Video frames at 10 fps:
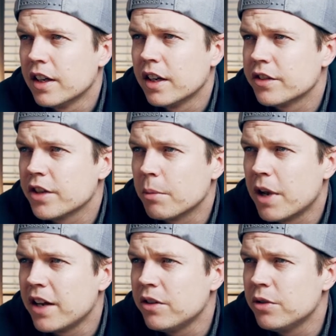
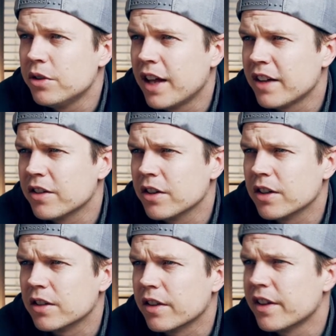Subhendu
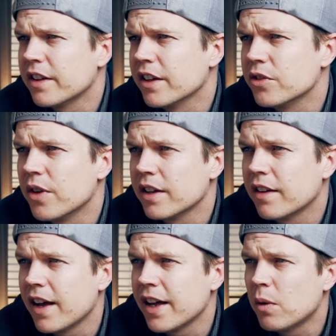Data, I think that's right.
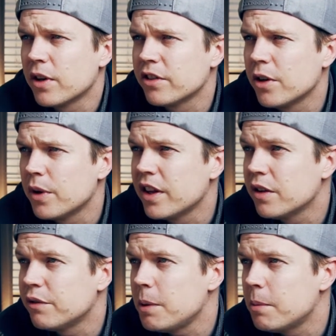Hi, I wanted to know whether the
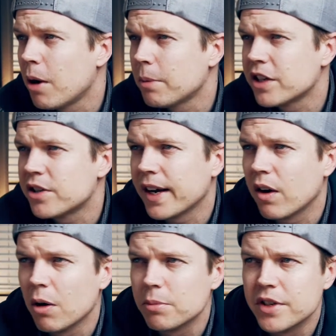Fimi Palm can track
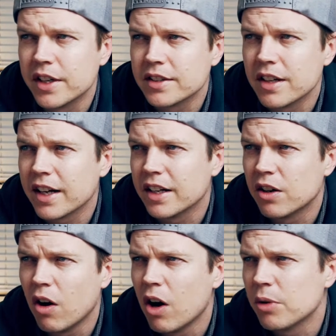objects like a
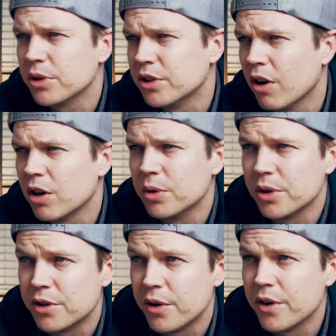car or a dog or a
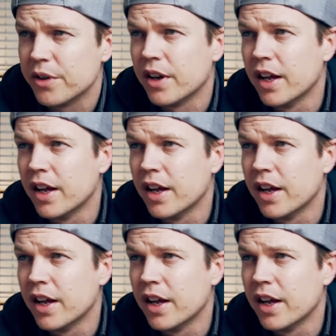drone,